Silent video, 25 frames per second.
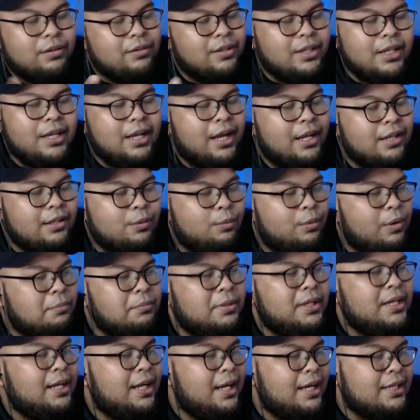of the
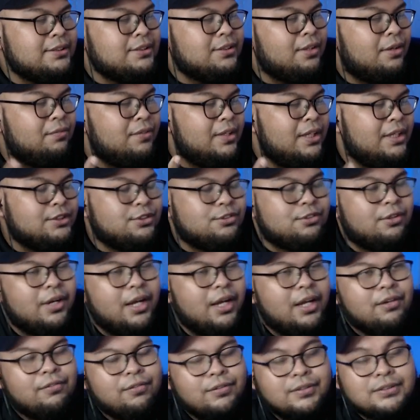underwhelming cards of the Straw
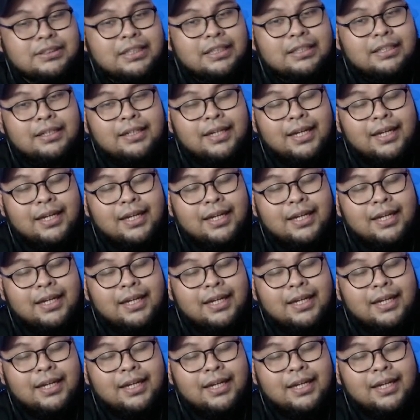Hat Crew starter